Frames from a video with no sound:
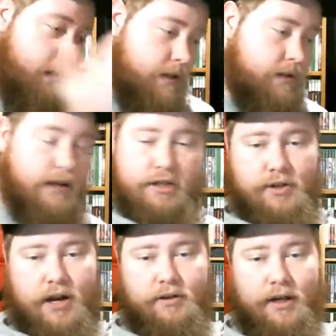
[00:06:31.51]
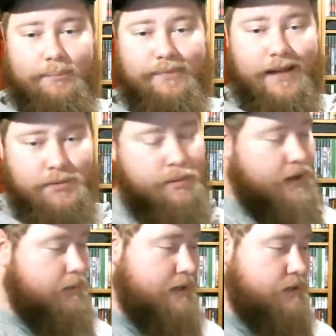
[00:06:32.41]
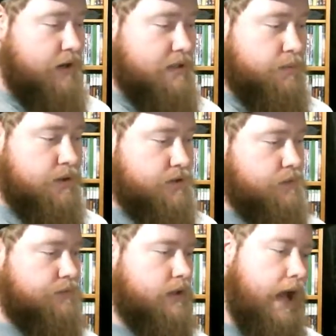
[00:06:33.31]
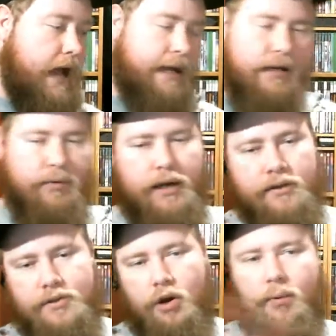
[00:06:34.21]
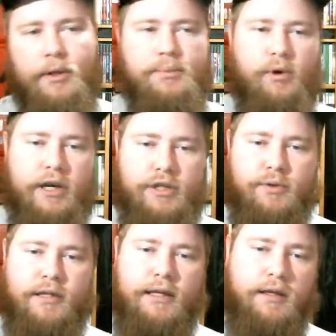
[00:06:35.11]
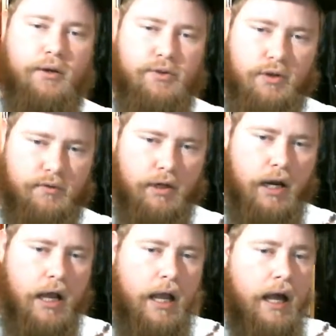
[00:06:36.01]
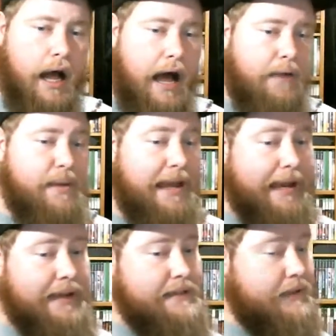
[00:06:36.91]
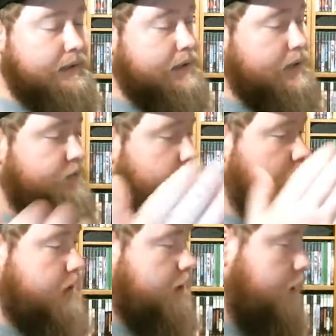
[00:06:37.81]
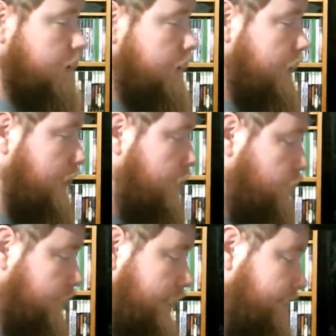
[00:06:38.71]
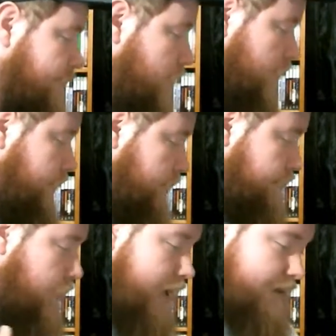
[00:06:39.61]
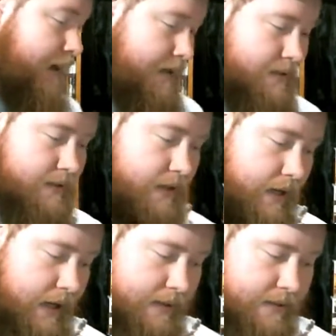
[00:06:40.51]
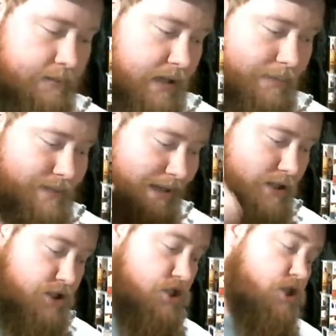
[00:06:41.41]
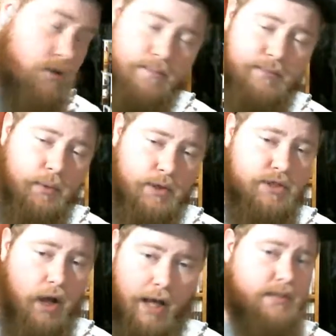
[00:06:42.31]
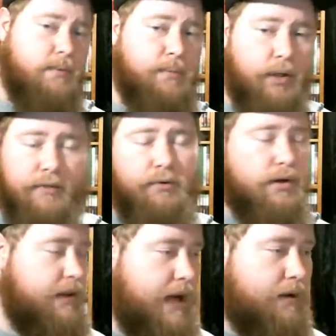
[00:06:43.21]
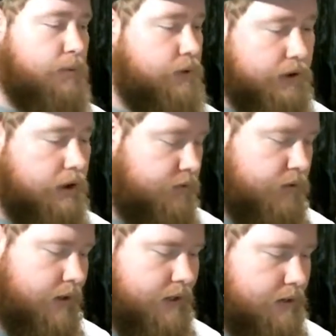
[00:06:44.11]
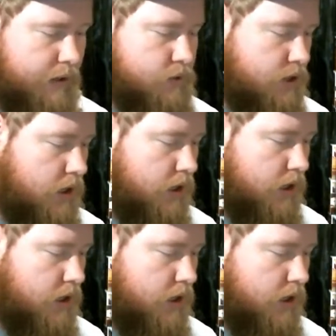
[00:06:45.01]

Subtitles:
There's your outcome. That's why Mega Man 2 has a pistol. Anyway, there's a whole bunch more history that he goes over. And thankfully, we're going to have him on the podcast sometime next year, which is awesome. I'm looking forward to that. Really looking forward to that at the Gamers Talk.